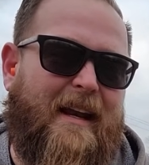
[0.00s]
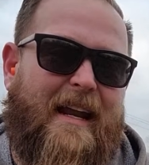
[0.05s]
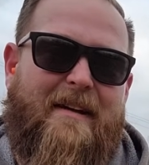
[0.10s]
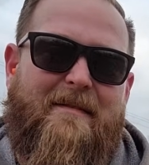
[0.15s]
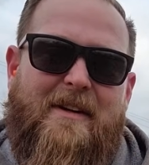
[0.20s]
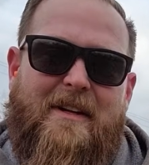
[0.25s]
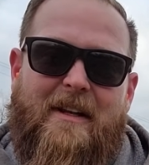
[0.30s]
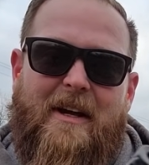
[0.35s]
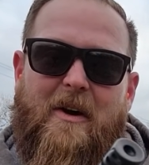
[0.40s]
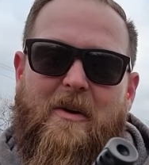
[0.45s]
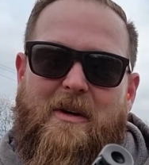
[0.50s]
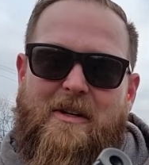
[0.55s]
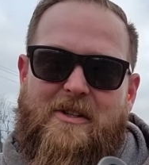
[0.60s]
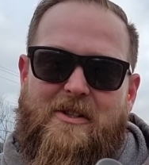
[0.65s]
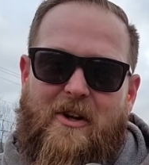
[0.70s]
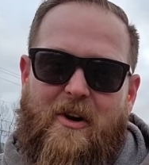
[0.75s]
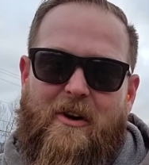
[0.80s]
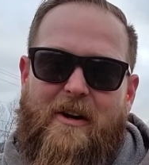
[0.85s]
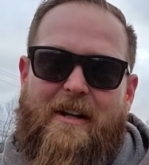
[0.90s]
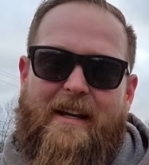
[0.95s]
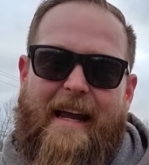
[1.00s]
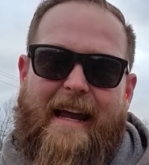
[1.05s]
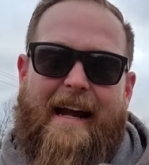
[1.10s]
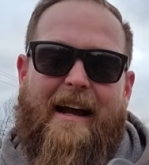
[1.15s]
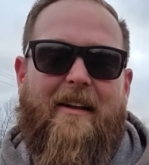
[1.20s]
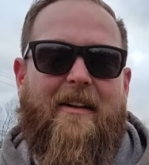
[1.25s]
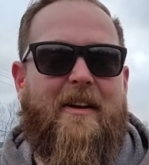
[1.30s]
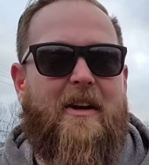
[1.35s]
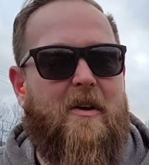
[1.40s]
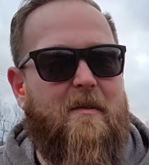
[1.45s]
Even though it's 30
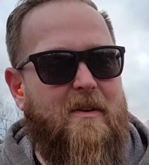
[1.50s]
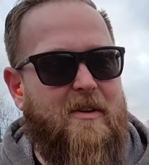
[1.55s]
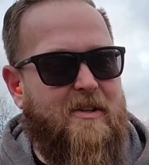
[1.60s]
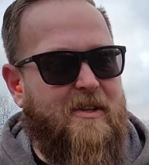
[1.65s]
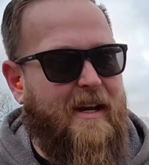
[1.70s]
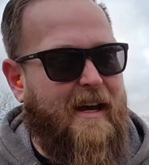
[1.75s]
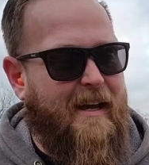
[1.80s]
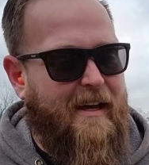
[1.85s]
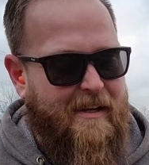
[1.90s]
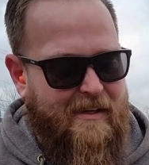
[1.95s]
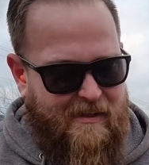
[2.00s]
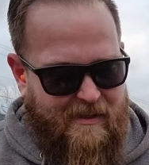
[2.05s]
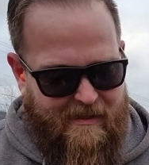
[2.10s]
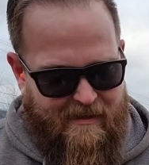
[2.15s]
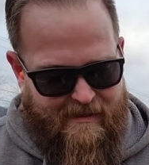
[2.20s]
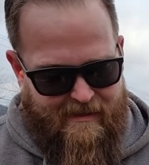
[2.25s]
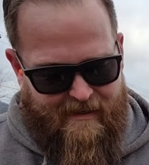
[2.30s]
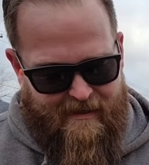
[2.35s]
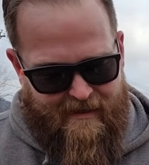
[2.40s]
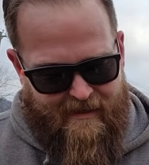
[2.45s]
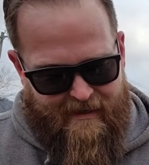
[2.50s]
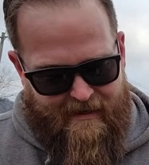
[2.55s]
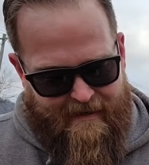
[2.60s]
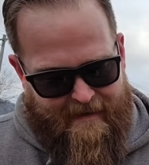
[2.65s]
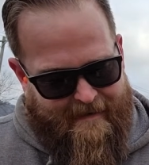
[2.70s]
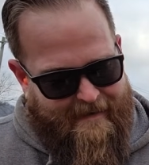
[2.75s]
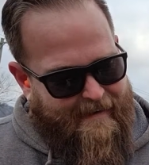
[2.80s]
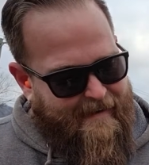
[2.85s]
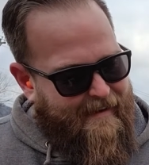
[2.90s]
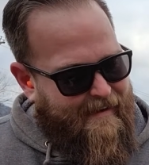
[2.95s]
cal and oversized,
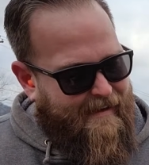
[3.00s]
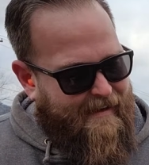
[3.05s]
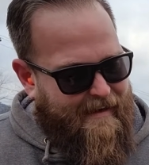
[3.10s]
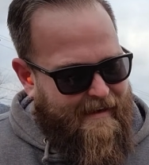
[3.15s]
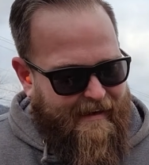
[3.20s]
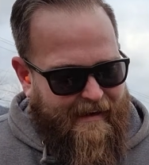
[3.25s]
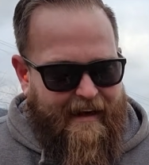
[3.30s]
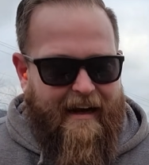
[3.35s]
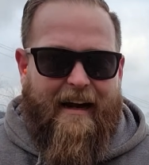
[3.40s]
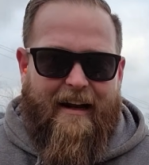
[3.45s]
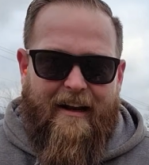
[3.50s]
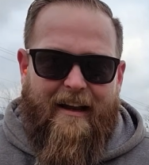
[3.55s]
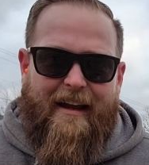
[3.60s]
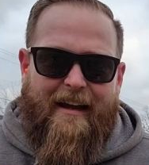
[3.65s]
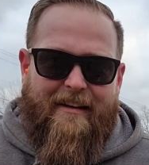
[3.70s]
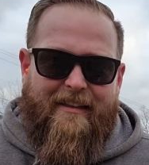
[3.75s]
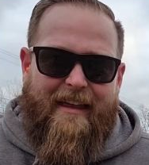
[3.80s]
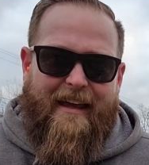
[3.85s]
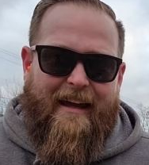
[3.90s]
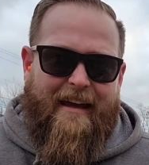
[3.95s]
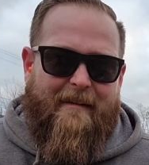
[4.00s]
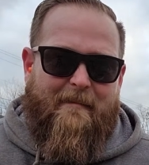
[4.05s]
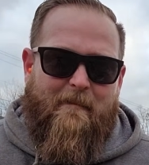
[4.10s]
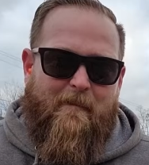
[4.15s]
I like that.